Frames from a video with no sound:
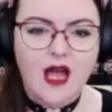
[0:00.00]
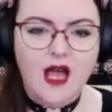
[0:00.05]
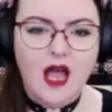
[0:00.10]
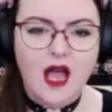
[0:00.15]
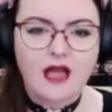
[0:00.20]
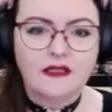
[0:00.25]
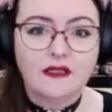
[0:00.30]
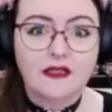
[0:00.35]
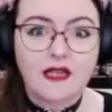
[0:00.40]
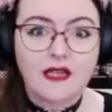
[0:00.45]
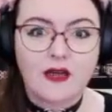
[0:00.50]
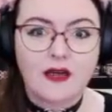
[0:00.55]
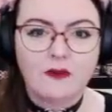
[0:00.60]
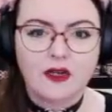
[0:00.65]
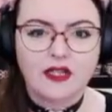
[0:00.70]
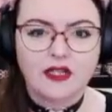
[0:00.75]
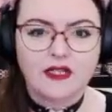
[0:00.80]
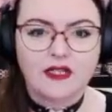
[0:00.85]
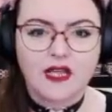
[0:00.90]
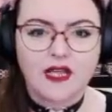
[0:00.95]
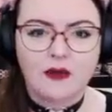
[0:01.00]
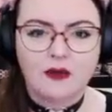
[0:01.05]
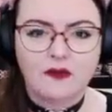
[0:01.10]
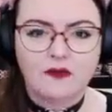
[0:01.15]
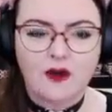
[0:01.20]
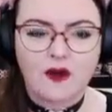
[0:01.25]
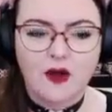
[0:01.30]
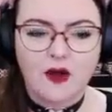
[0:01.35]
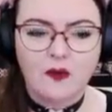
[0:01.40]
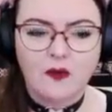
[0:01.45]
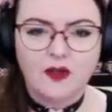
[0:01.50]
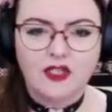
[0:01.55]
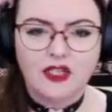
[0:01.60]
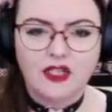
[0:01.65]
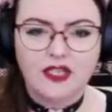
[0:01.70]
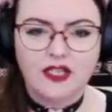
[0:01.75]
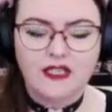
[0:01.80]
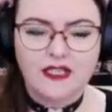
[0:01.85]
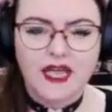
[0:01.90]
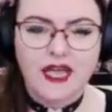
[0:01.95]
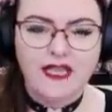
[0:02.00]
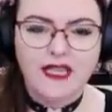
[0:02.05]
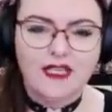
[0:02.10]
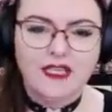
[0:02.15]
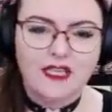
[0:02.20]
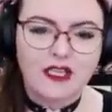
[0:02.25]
understand where she's coming from when she's like,